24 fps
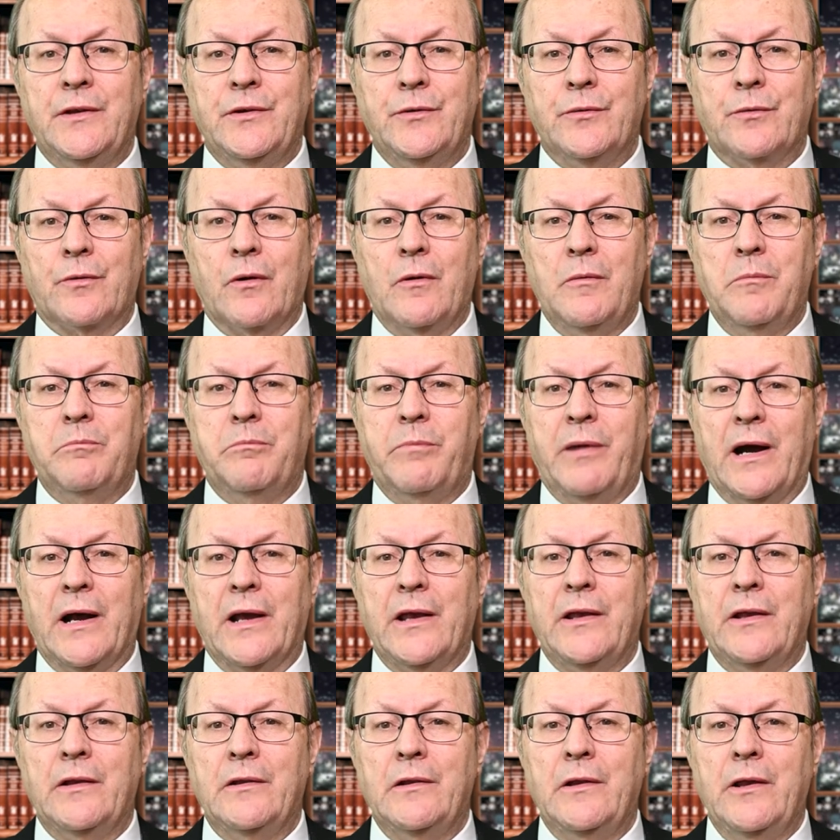in Europe
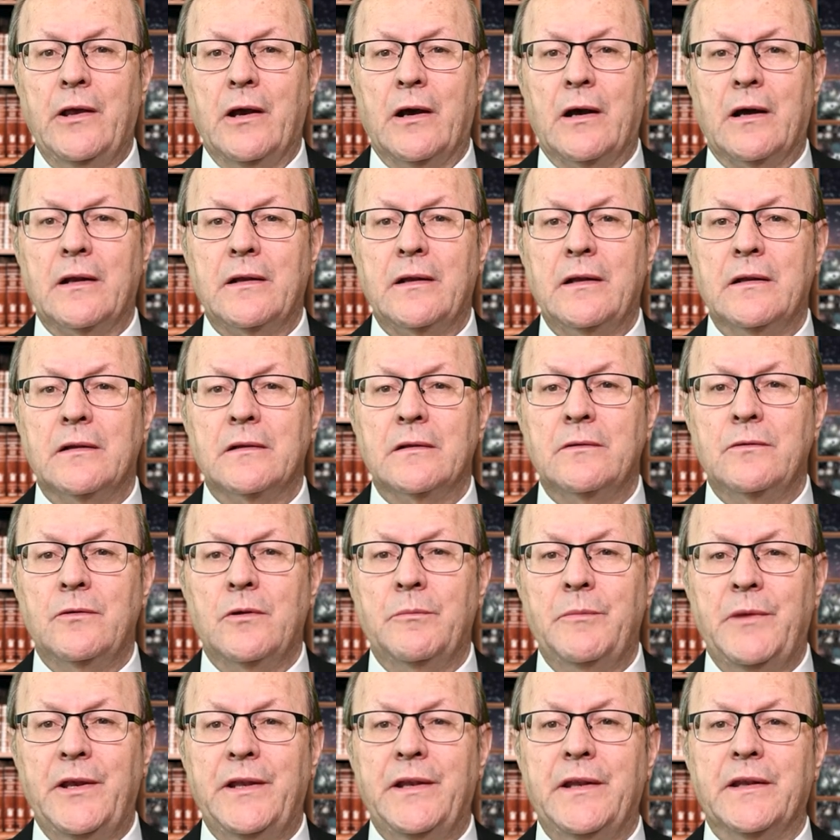by Leon
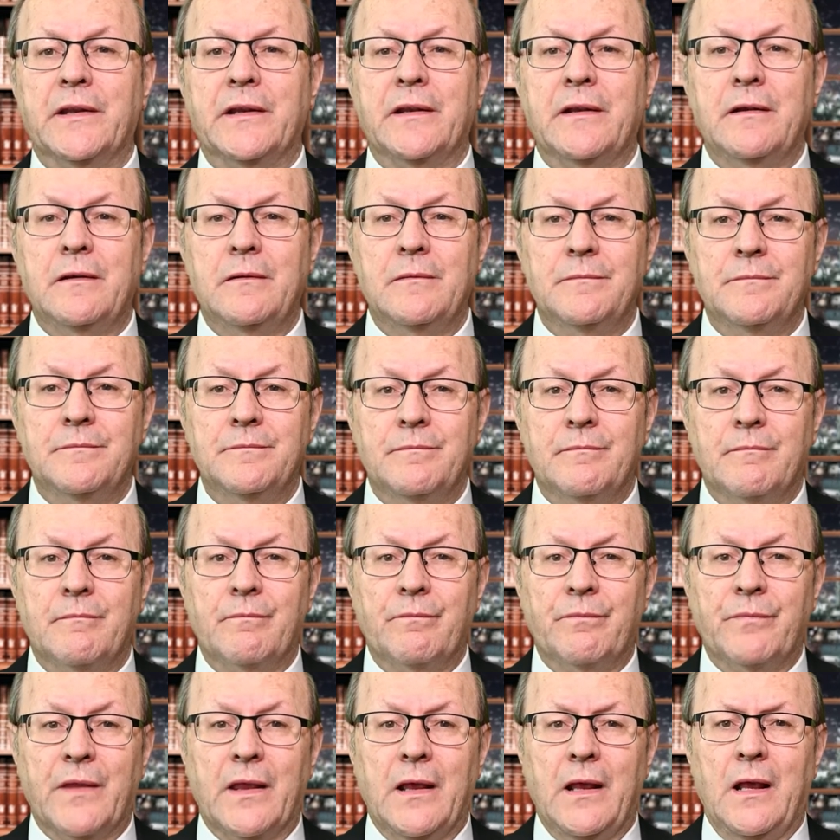Dominion.
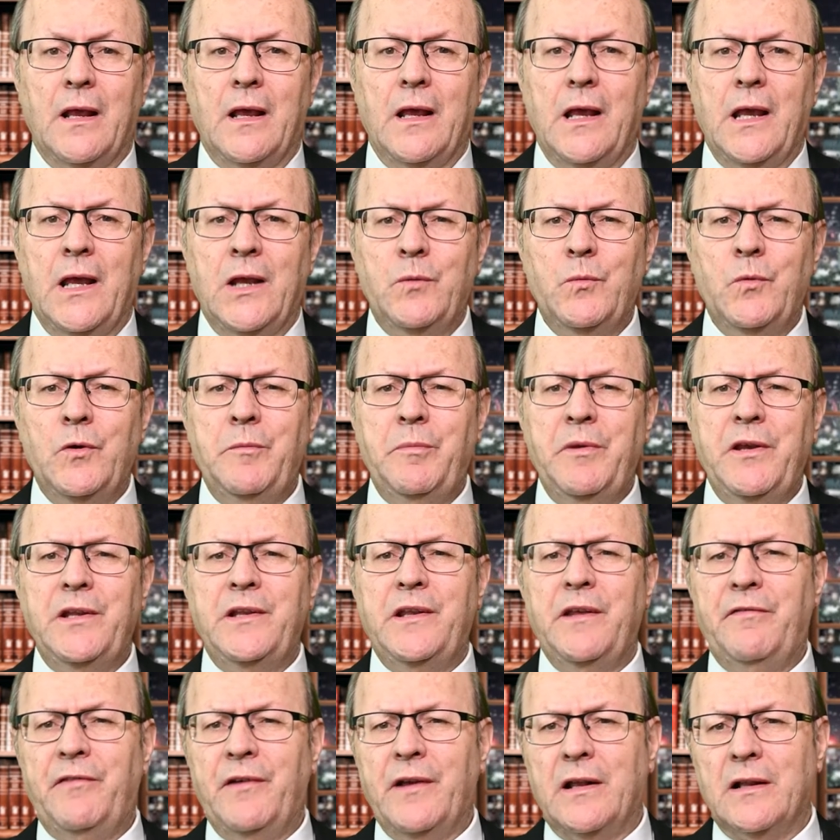It would be
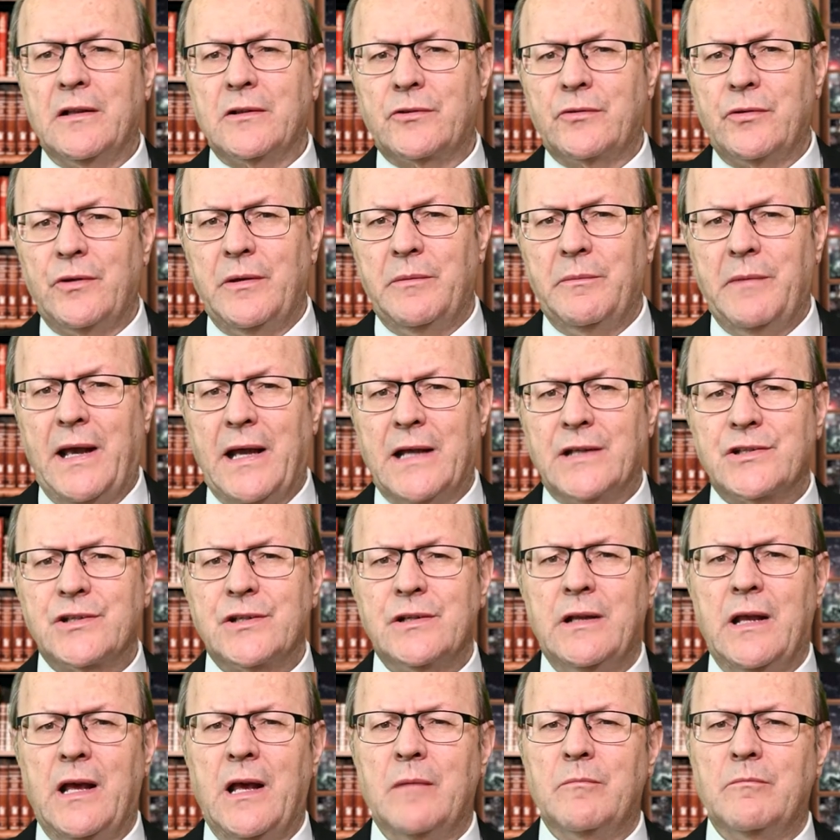difficult to
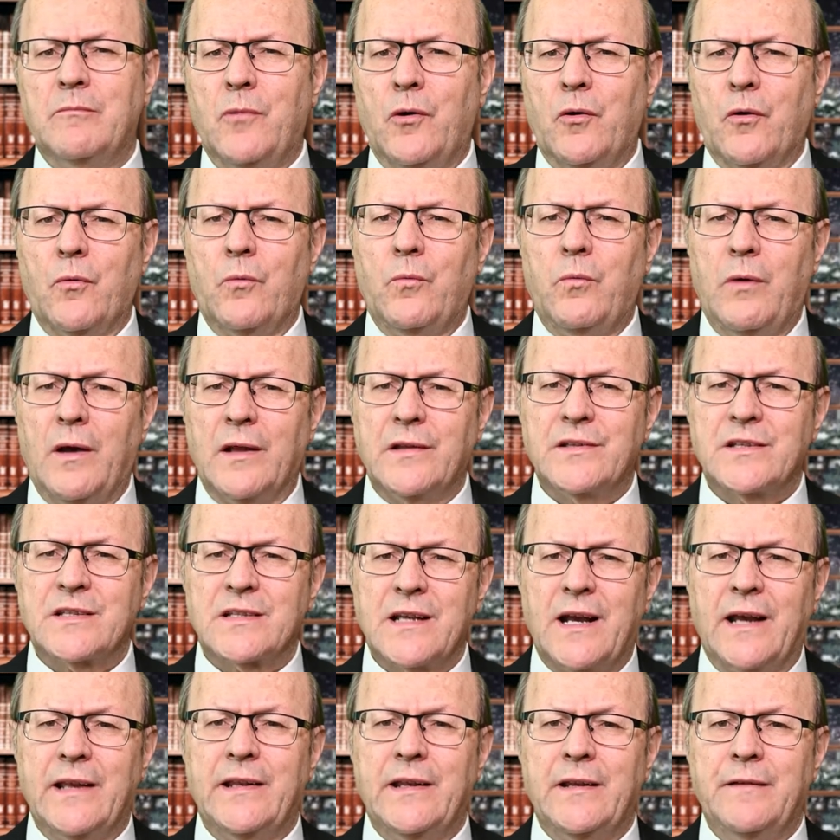imagine a more
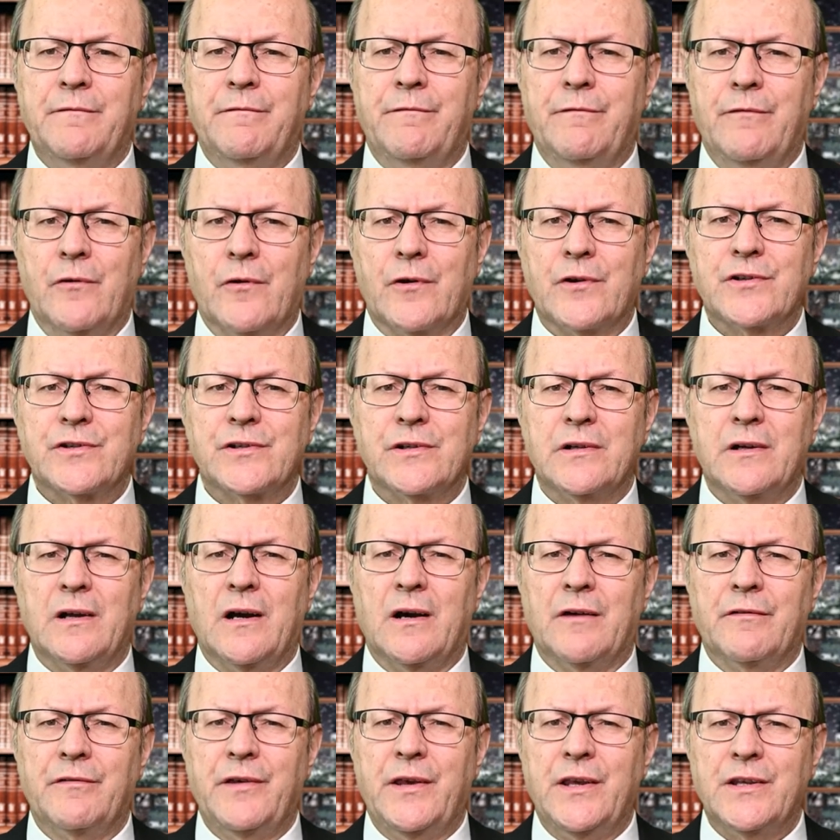one-sided version
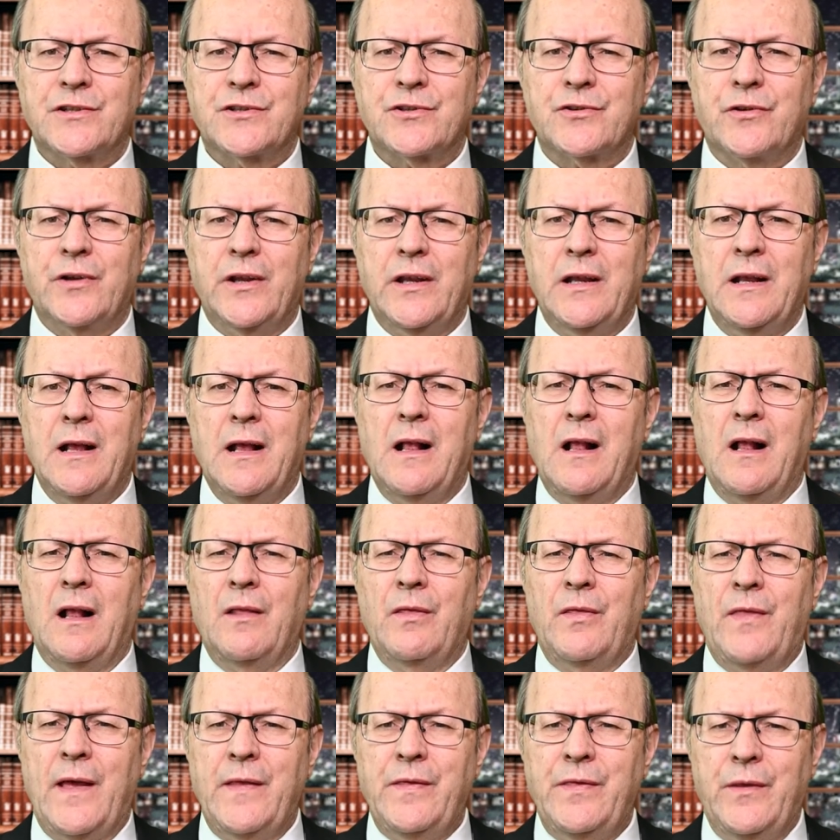of history
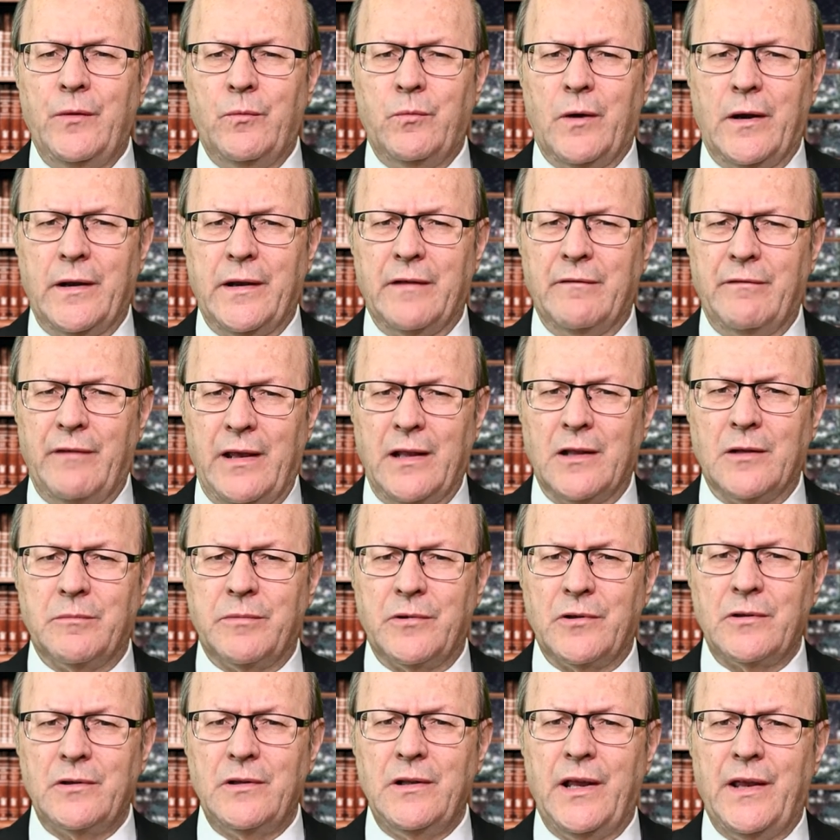than the one
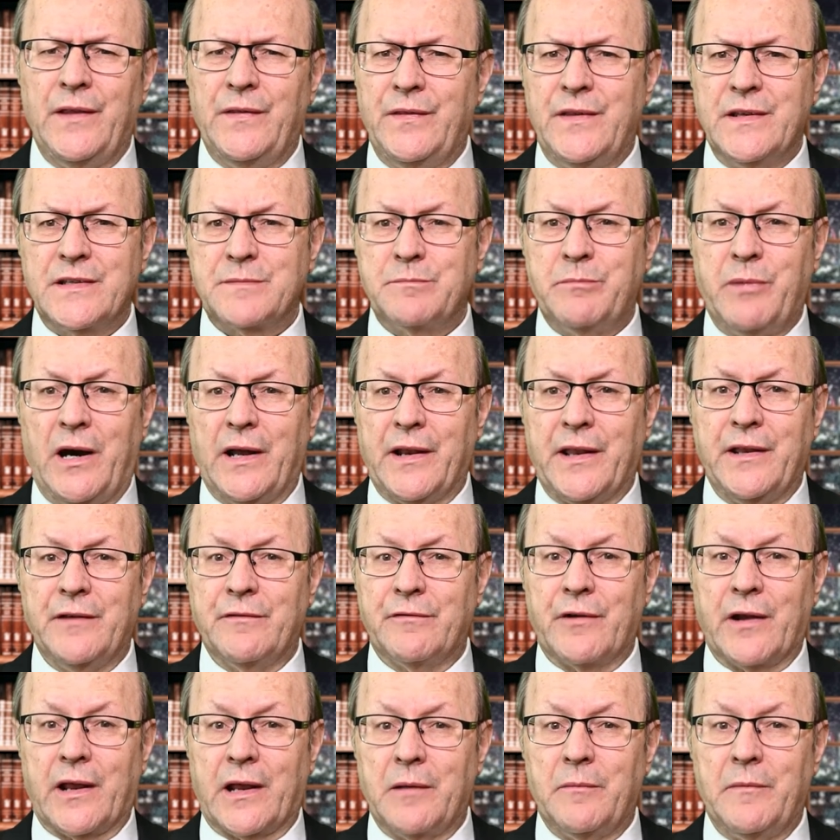available in this body of
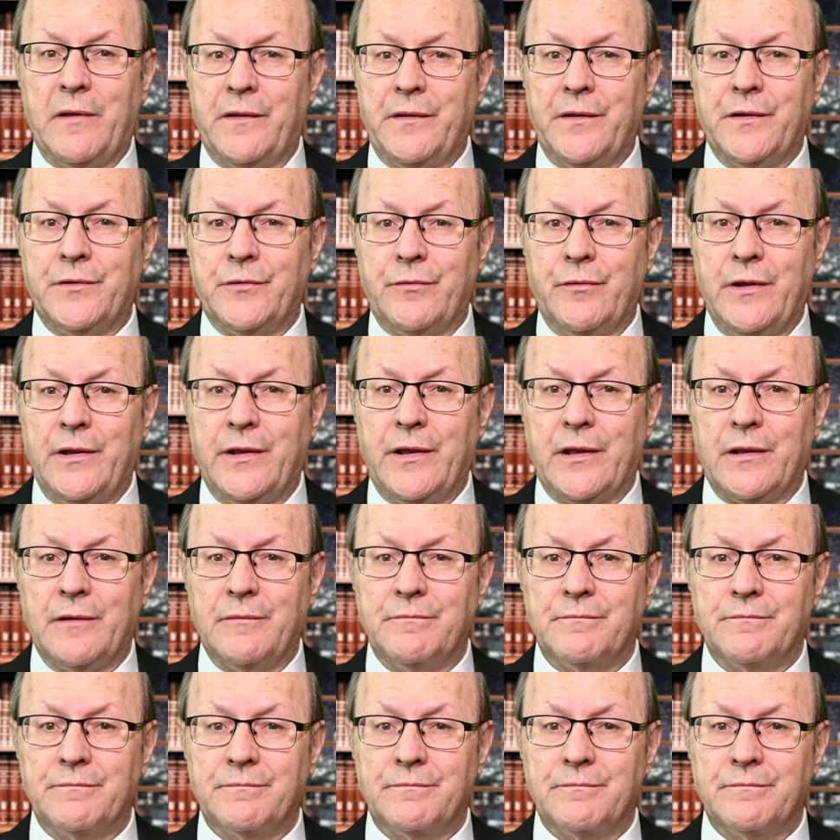recommended reading.